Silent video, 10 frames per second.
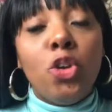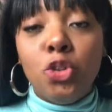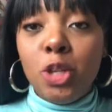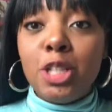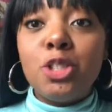
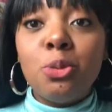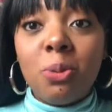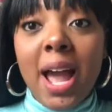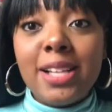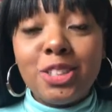You need to
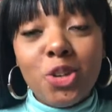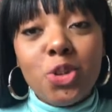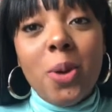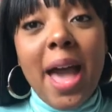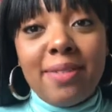rest so
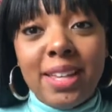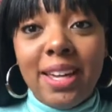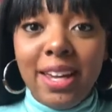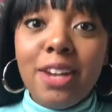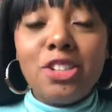you have the
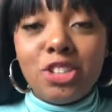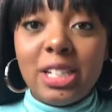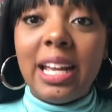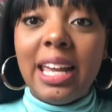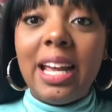energy
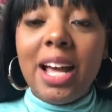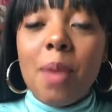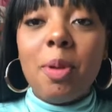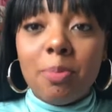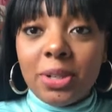to get
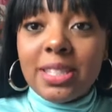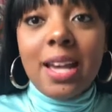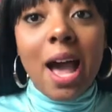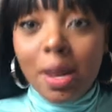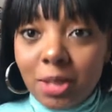up and put
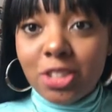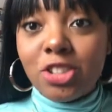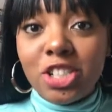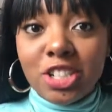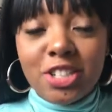time into
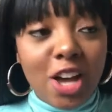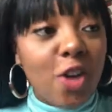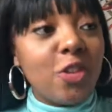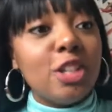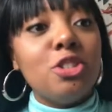
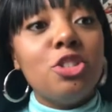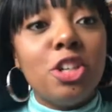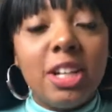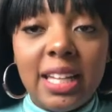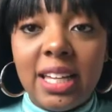yourself, into
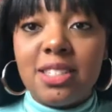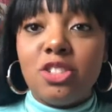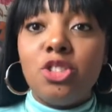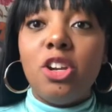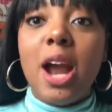your kids,
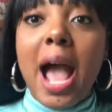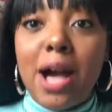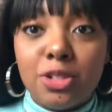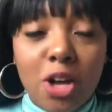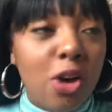into your
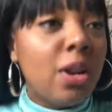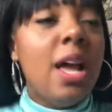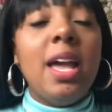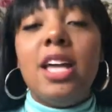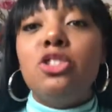household,
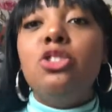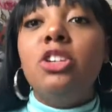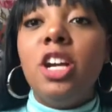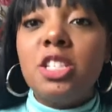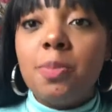into
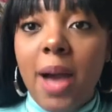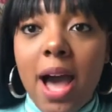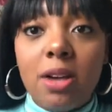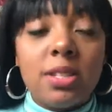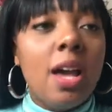your
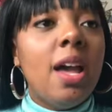spouse,